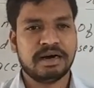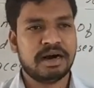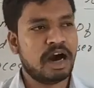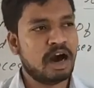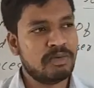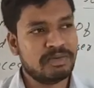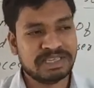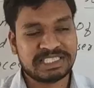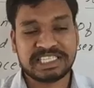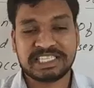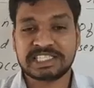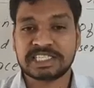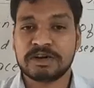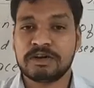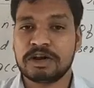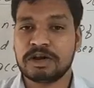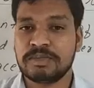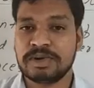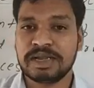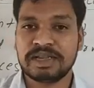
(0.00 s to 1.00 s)
how much it's
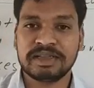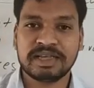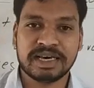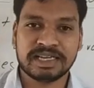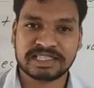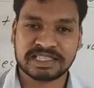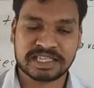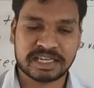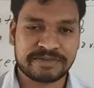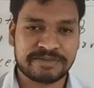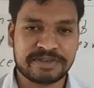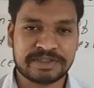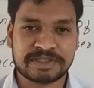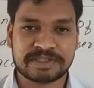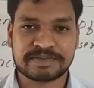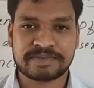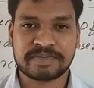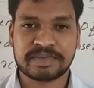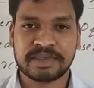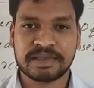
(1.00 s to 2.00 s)
available on the earth's
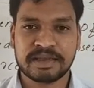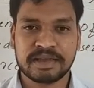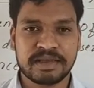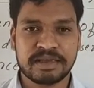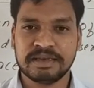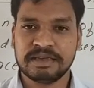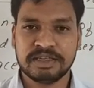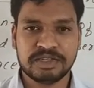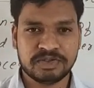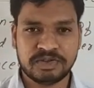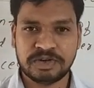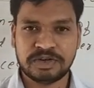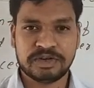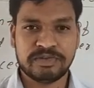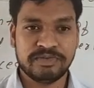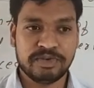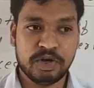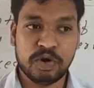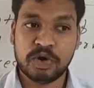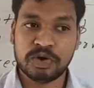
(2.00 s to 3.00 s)
surface. It's
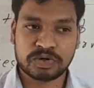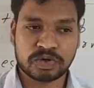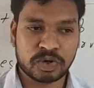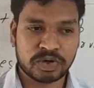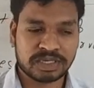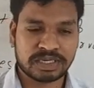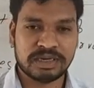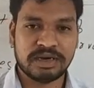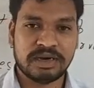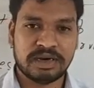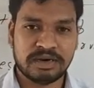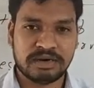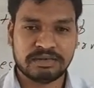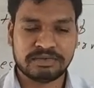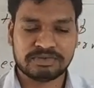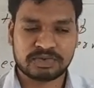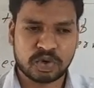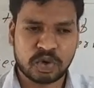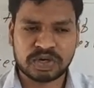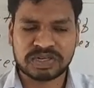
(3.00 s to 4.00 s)
not, we
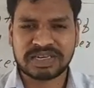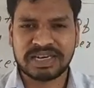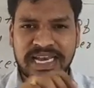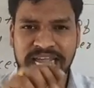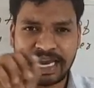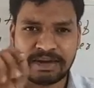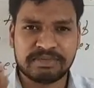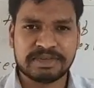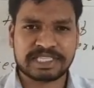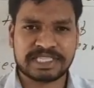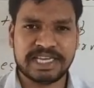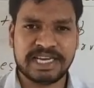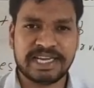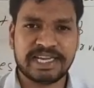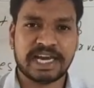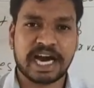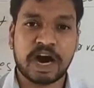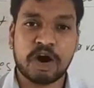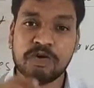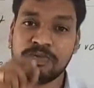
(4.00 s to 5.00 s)
know total landmass
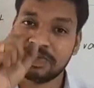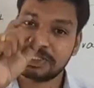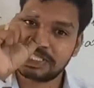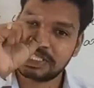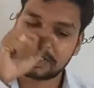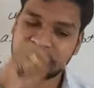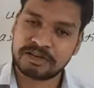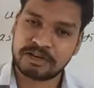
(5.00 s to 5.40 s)
area, how much it's